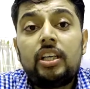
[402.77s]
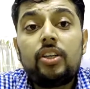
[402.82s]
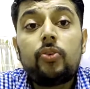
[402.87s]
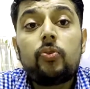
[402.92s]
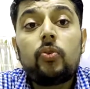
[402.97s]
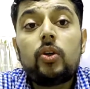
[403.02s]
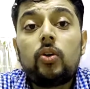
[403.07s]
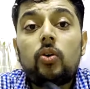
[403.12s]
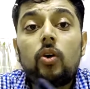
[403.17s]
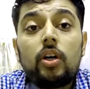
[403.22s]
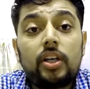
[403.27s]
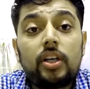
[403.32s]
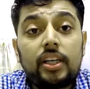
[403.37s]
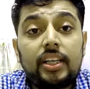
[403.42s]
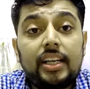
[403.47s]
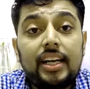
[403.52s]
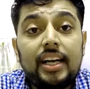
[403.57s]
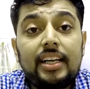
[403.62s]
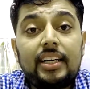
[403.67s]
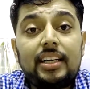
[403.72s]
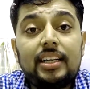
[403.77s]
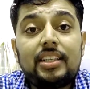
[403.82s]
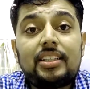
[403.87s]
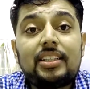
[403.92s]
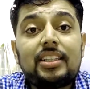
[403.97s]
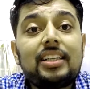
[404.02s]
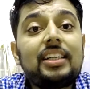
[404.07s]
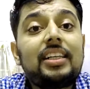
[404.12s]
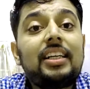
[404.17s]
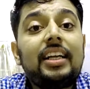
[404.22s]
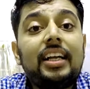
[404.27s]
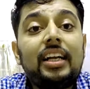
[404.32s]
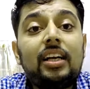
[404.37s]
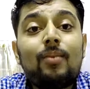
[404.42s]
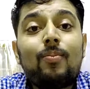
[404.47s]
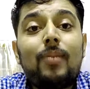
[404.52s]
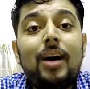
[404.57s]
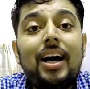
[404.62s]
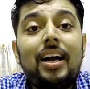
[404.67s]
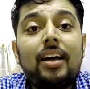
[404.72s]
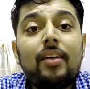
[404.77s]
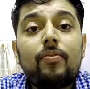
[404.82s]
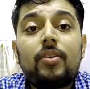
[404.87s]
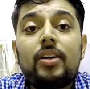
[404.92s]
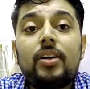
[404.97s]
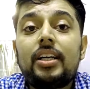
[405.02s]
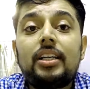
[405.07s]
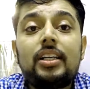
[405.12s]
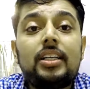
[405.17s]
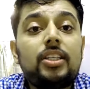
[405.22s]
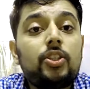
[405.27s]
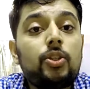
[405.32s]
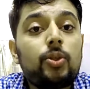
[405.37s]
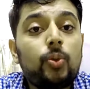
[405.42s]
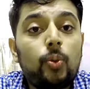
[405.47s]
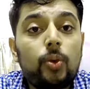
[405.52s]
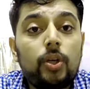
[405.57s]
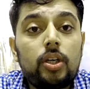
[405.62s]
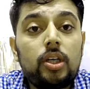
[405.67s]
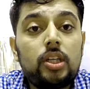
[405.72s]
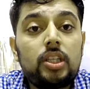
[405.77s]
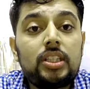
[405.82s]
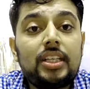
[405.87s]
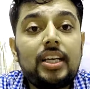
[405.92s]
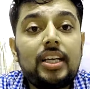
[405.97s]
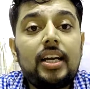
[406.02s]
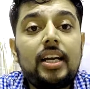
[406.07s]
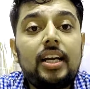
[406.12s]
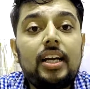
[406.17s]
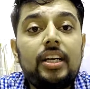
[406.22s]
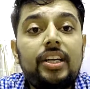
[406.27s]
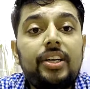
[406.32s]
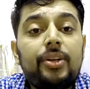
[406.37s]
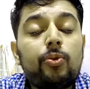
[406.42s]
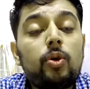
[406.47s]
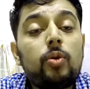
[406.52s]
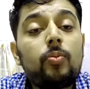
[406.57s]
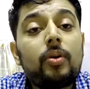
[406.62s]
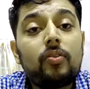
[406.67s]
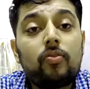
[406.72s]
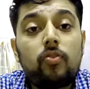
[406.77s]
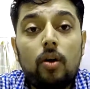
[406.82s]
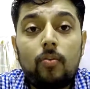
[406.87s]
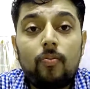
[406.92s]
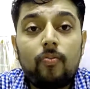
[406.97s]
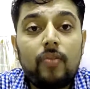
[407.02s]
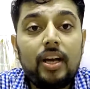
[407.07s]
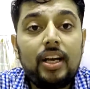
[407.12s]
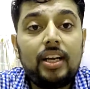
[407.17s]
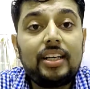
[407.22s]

You will not regret it. It's a great buy for at least 2 years, and it would perform well.